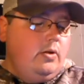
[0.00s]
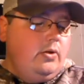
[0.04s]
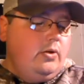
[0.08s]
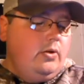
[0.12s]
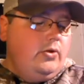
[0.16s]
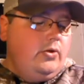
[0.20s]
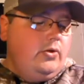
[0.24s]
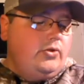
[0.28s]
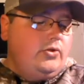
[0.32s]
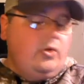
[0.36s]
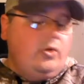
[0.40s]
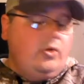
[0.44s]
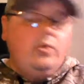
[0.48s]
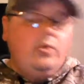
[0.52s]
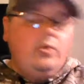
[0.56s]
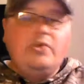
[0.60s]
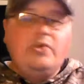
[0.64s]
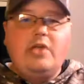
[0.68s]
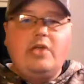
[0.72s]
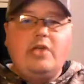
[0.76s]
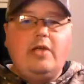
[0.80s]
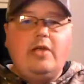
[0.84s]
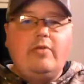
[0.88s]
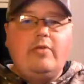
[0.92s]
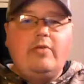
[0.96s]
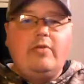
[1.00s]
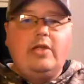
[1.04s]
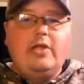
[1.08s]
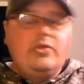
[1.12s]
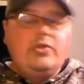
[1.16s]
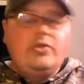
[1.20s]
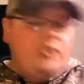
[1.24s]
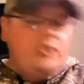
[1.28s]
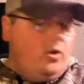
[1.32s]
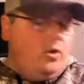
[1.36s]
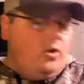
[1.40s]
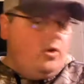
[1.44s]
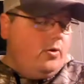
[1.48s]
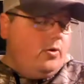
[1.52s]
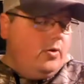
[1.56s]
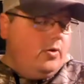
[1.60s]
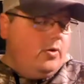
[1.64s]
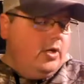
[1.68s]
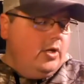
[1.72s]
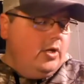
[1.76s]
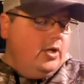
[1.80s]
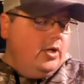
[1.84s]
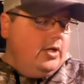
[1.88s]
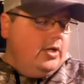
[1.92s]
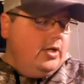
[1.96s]
So it looks like everything. So
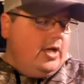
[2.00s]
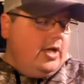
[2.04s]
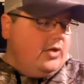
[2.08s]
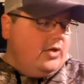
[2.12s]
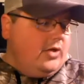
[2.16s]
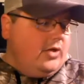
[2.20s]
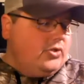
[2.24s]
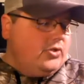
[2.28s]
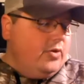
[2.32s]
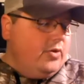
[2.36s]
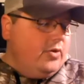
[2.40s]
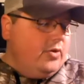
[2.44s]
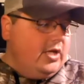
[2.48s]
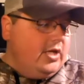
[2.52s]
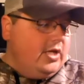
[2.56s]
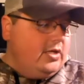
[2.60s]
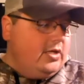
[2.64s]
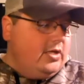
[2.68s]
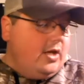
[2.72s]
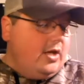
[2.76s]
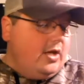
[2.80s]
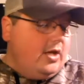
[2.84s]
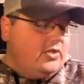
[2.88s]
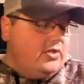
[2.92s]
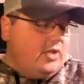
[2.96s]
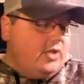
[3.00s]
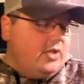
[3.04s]
yeah. So again, guys.